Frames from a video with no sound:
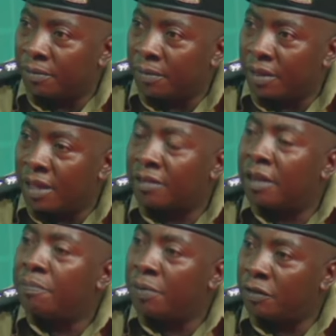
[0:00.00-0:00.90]
They say
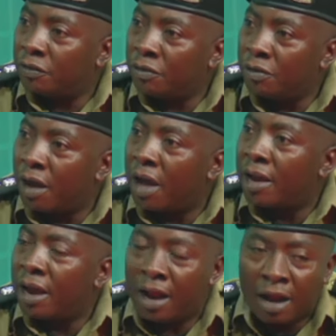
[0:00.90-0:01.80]
peaceful and
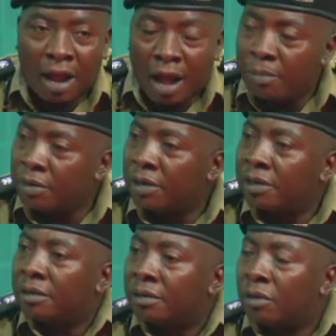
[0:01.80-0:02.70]
an armed
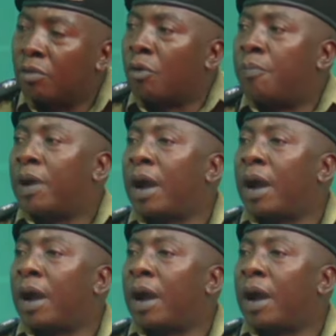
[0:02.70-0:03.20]
group can